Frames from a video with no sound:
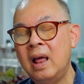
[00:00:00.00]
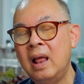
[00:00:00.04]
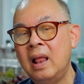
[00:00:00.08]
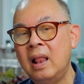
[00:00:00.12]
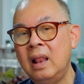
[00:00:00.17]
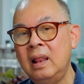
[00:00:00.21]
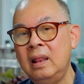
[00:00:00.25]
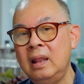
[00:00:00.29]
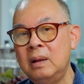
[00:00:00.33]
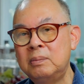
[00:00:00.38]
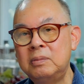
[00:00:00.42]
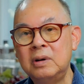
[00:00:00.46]

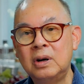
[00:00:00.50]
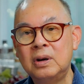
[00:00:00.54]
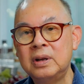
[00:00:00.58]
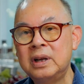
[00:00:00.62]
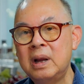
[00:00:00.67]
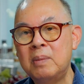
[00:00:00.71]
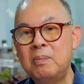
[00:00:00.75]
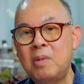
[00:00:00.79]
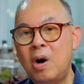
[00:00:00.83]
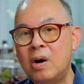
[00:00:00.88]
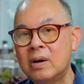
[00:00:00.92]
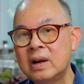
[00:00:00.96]
liberal
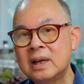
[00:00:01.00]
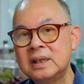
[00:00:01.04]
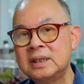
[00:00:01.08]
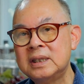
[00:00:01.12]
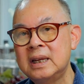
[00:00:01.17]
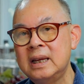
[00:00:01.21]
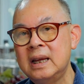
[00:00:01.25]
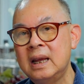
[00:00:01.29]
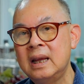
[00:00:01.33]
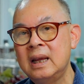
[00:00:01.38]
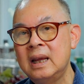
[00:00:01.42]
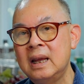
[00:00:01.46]

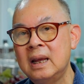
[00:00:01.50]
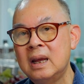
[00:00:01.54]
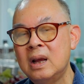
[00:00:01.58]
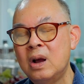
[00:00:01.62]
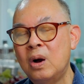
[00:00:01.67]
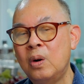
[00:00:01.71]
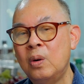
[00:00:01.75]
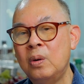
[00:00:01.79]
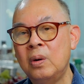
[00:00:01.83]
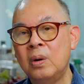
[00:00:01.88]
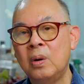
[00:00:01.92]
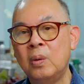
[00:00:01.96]
democracy,
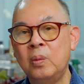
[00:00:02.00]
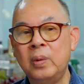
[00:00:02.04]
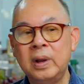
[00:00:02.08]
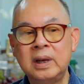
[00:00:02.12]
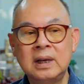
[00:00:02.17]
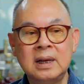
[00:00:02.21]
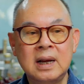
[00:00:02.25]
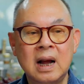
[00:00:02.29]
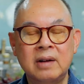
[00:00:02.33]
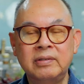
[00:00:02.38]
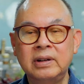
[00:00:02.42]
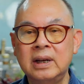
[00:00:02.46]

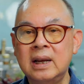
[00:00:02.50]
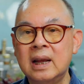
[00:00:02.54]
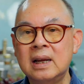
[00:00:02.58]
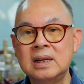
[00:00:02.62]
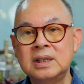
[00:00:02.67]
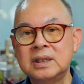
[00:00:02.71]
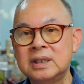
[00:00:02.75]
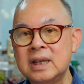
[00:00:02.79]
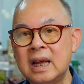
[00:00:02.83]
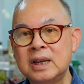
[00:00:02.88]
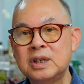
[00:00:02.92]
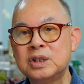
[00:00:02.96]
with
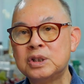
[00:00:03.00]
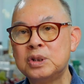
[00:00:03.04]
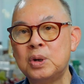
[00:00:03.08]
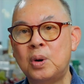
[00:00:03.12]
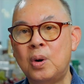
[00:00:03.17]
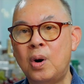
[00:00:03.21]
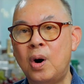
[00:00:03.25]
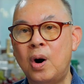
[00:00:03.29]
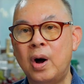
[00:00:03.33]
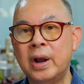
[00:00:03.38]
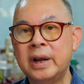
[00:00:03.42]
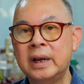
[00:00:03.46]
governance and so
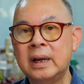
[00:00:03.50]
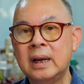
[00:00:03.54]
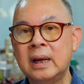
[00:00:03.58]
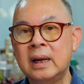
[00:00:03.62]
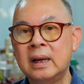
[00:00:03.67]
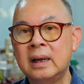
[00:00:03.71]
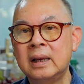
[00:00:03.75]
on.